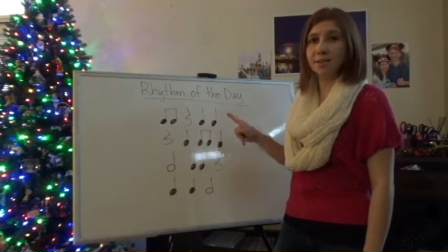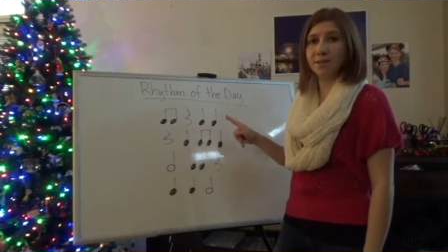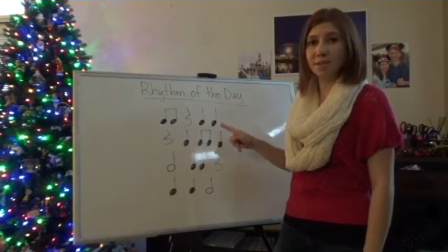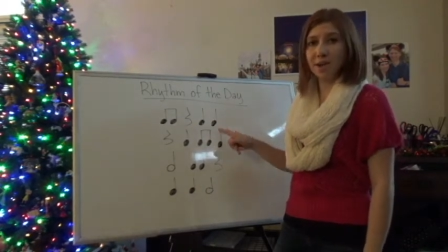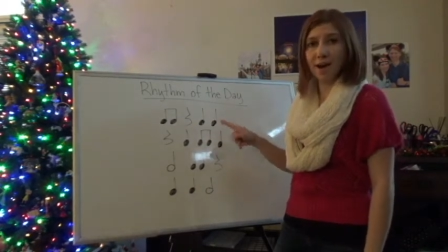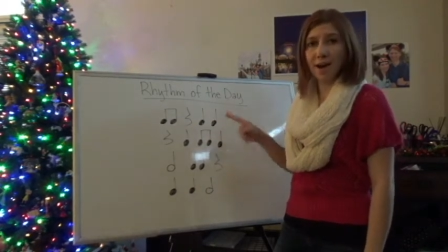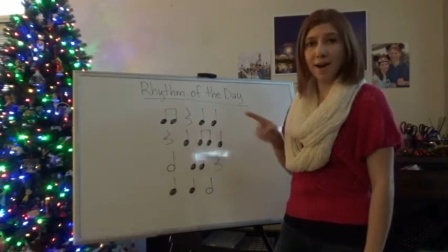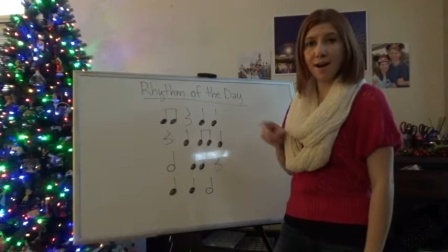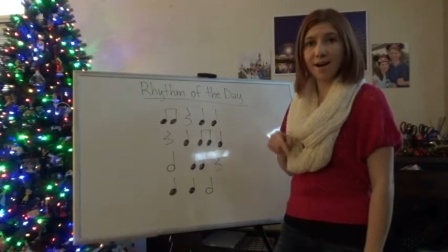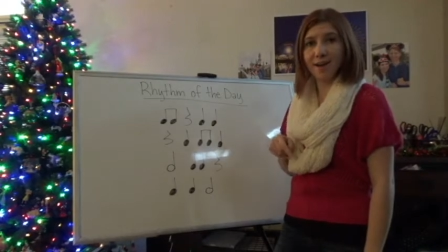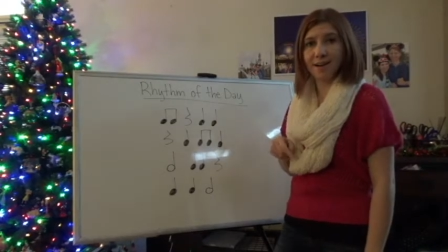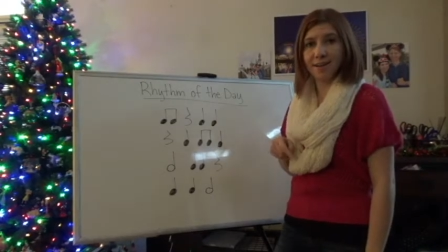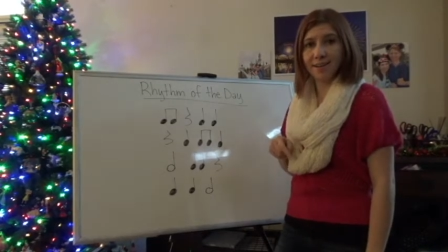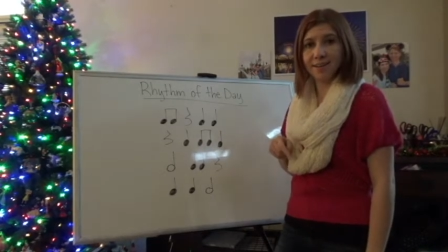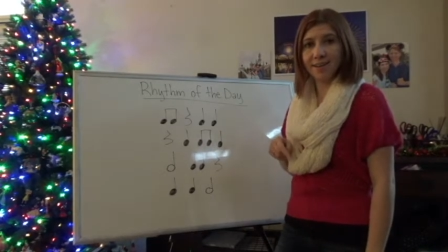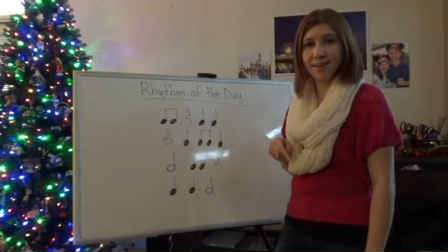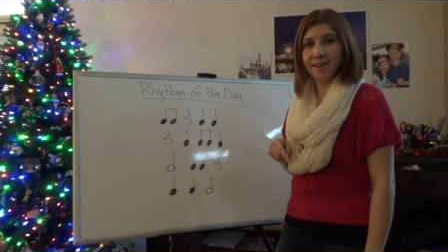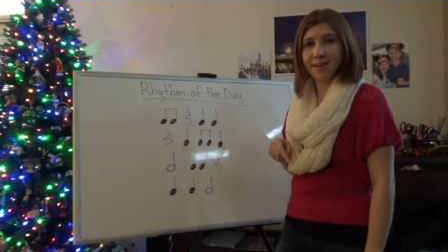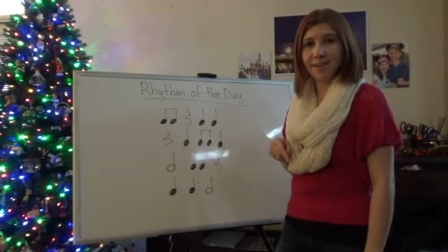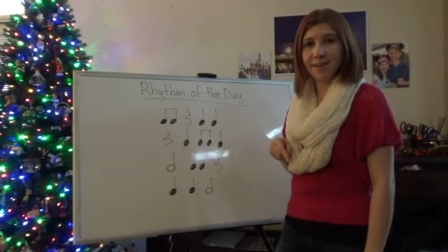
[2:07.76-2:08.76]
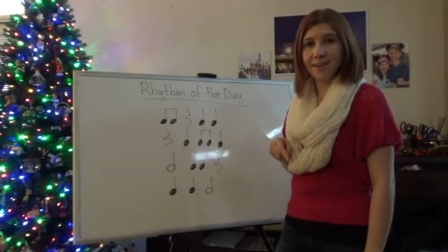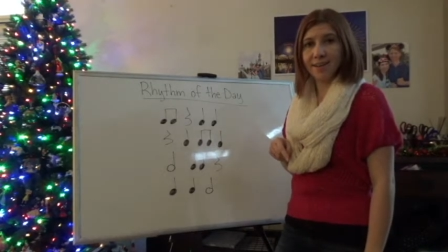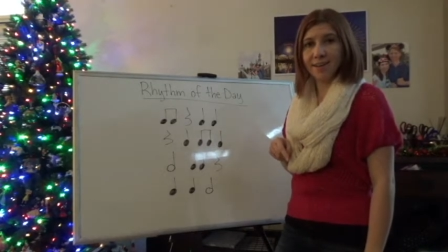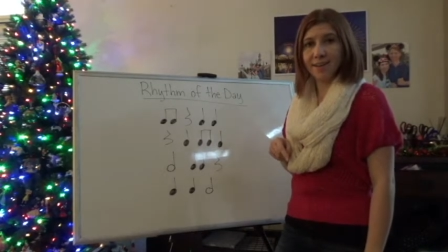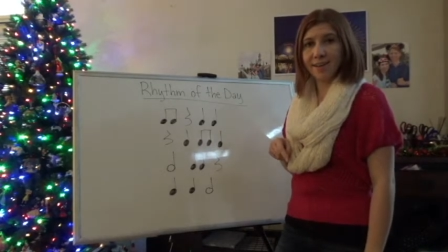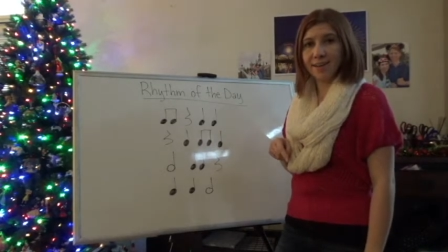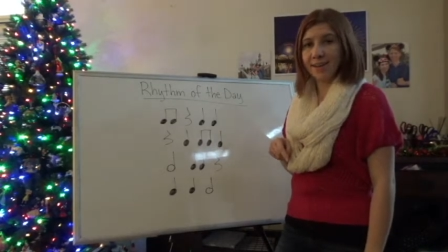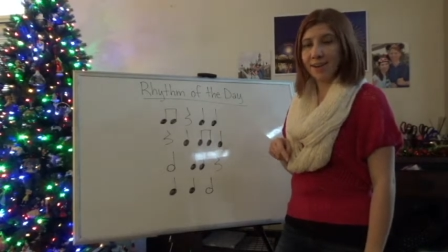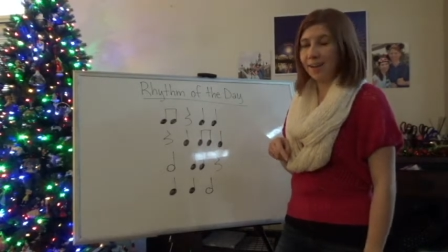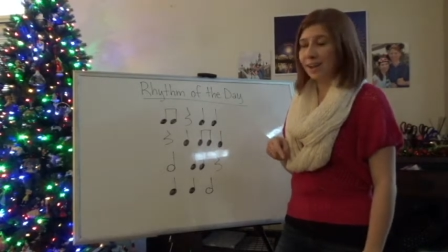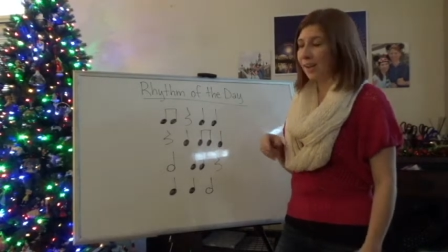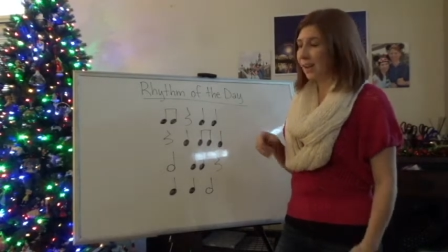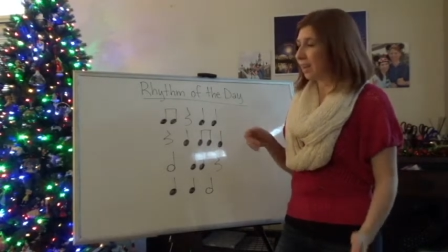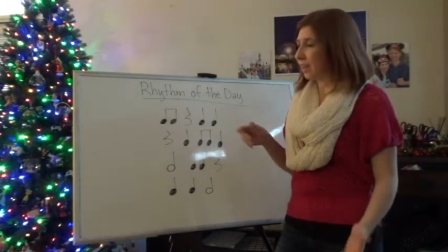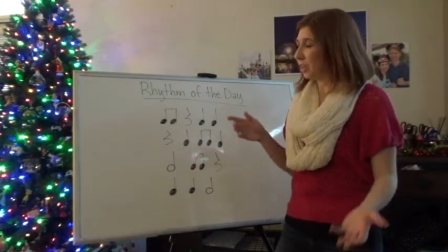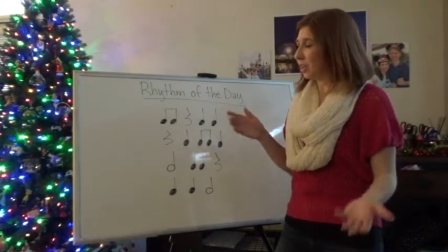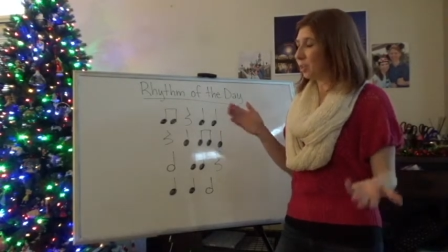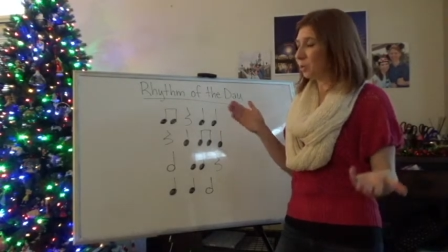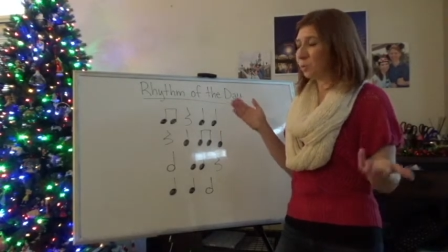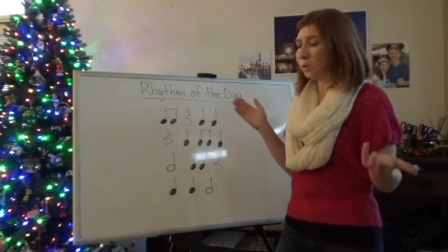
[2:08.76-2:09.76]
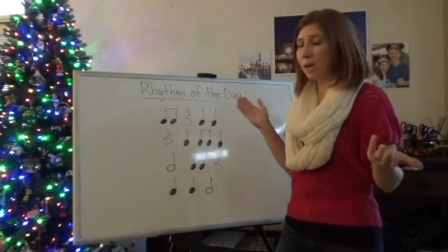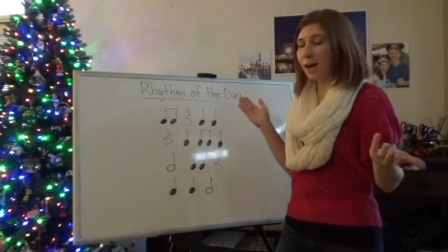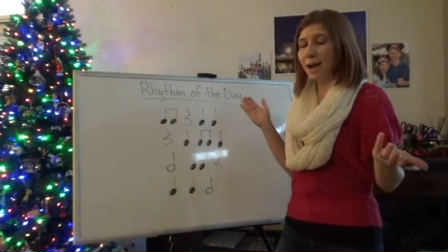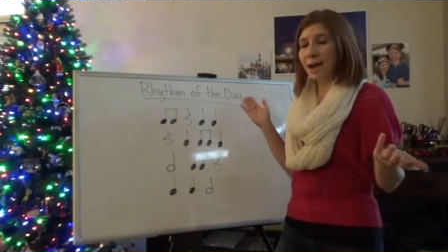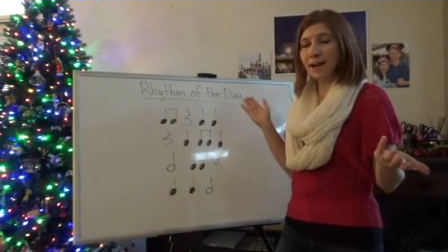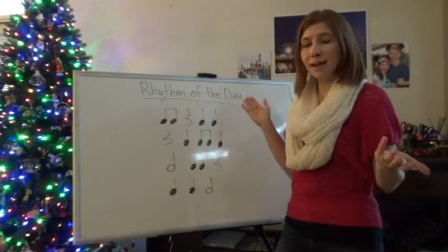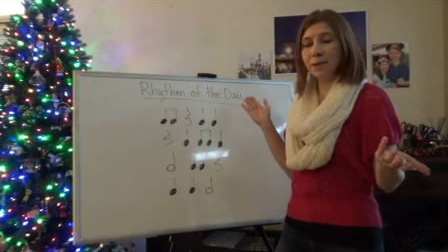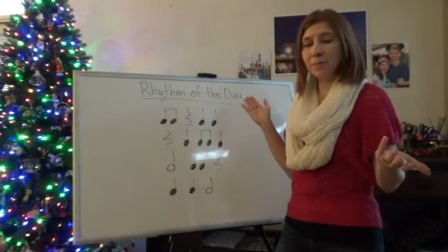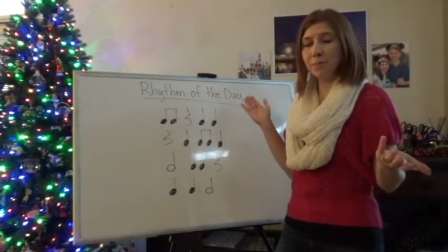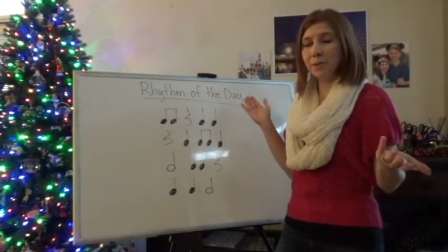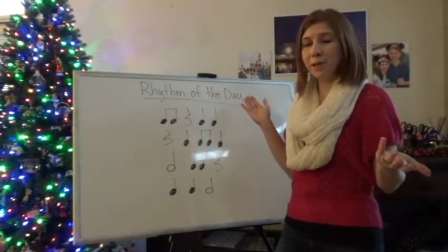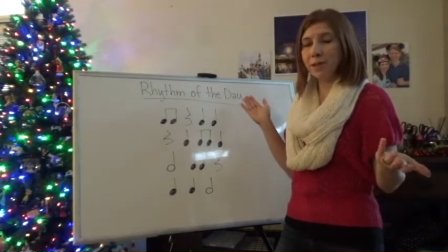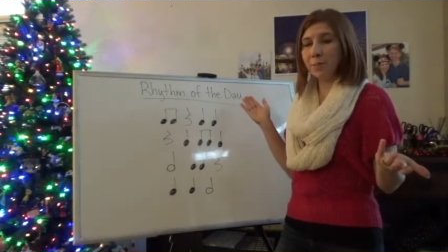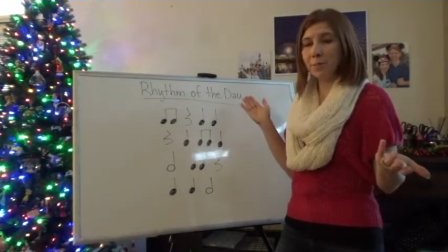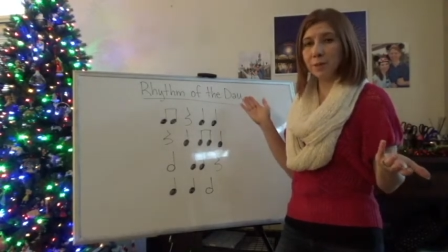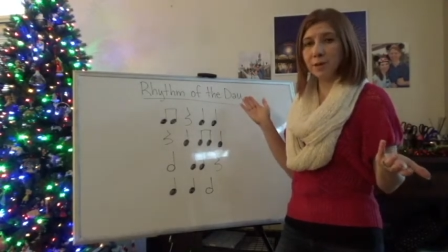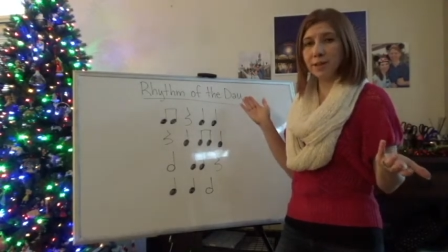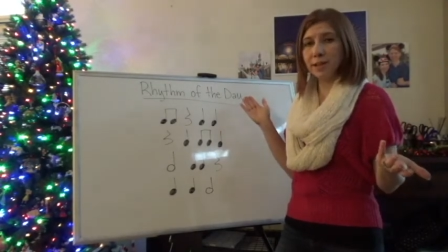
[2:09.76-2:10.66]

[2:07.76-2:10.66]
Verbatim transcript: ta. You got it, people.